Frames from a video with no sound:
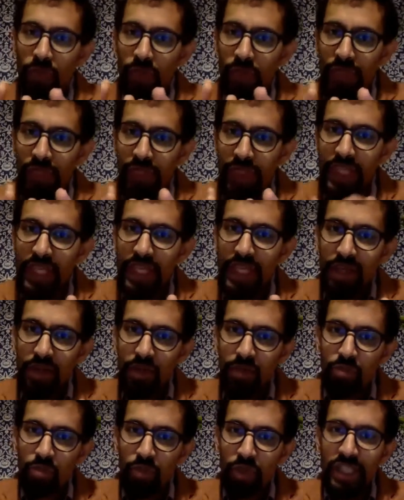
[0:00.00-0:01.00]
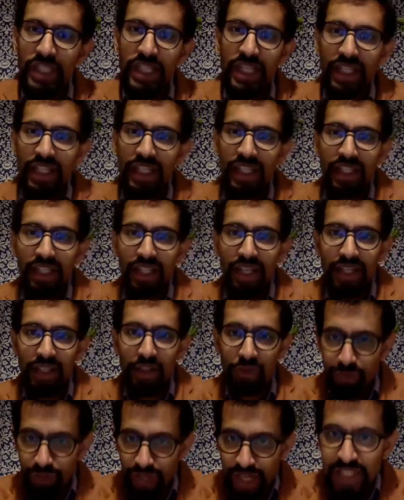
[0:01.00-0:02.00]
the Moderna and the
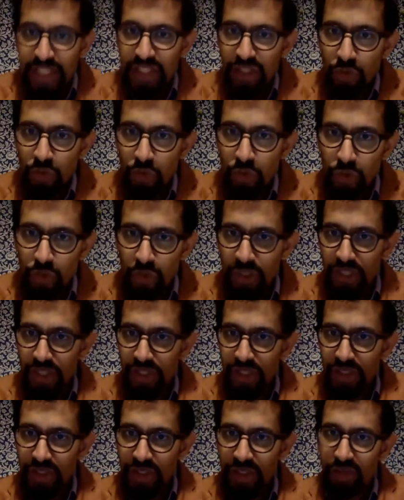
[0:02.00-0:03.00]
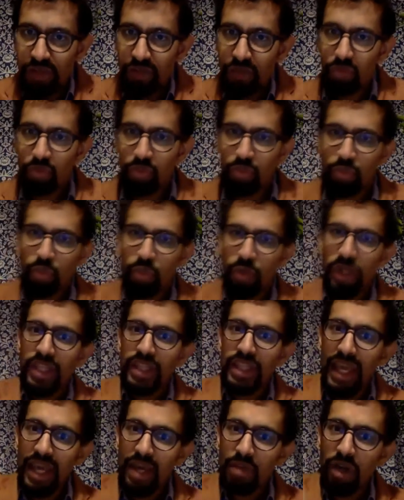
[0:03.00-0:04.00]
Pfizer route, which is to bring the
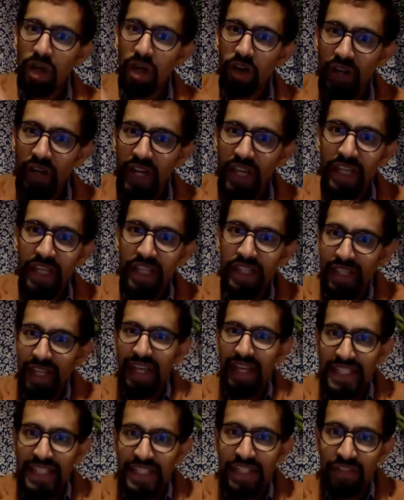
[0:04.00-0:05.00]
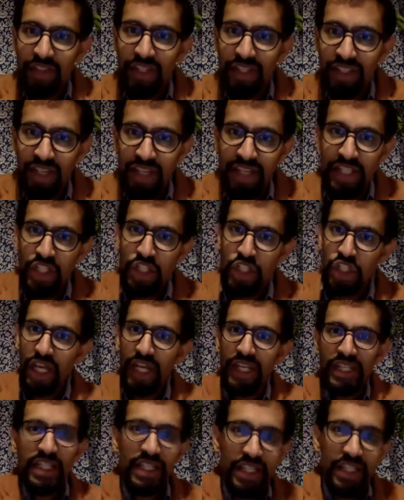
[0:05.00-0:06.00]
mRNA in, that letter in, and
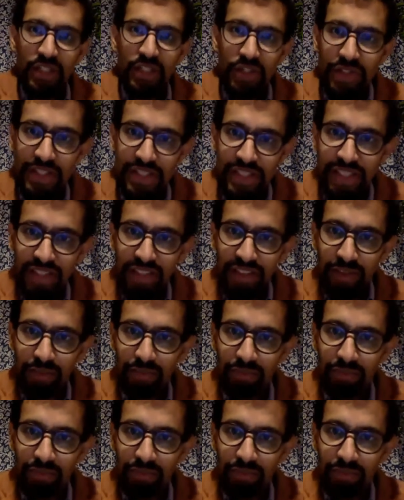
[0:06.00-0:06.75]
inject it into the cell.